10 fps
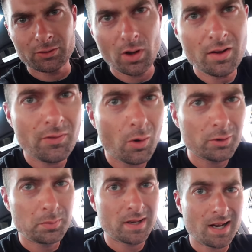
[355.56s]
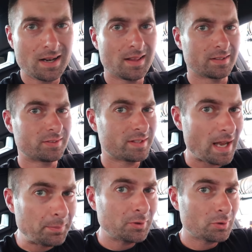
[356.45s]
so I've always been kind of like
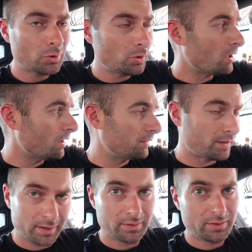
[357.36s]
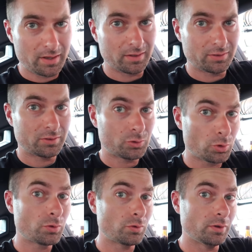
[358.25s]
skeptical on these things,
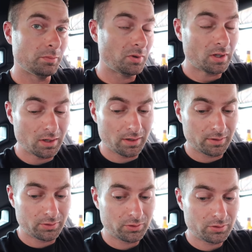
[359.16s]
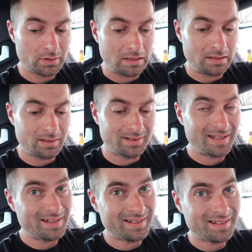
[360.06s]
truthfully, because it,
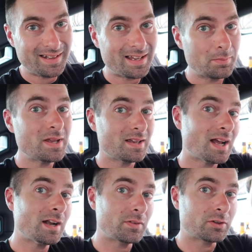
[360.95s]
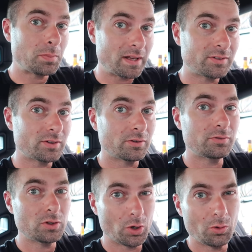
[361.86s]
they they can be kind of
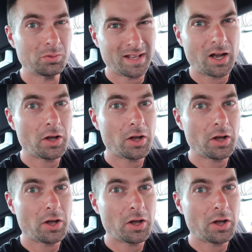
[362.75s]
expensive. You know, like a